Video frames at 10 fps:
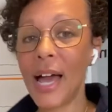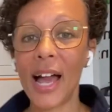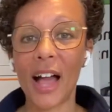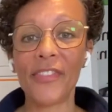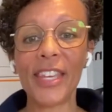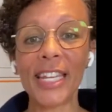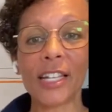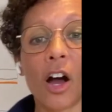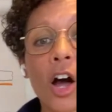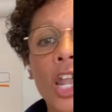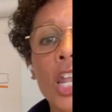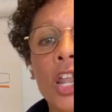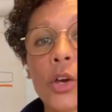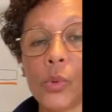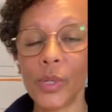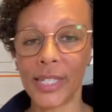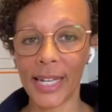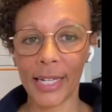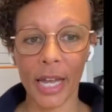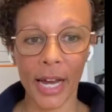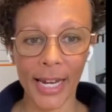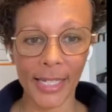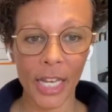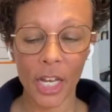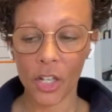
And these are loading lines.